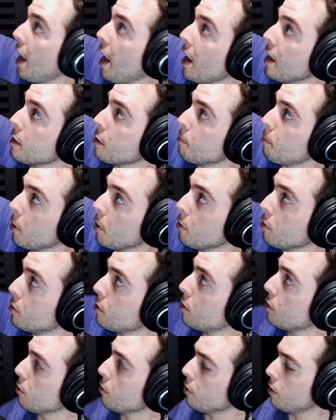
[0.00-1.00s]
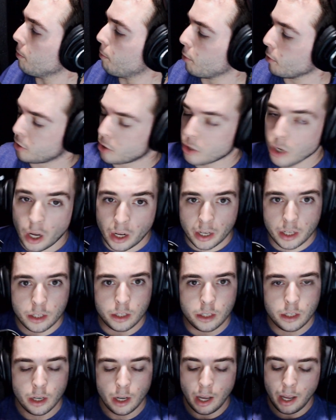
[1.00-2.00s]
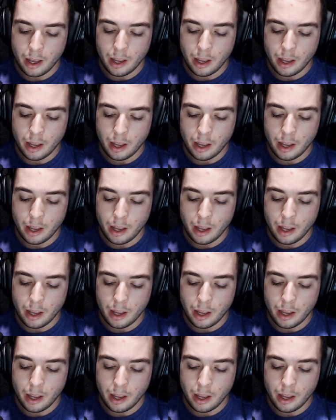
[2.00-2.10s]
as opposed to the PreSonus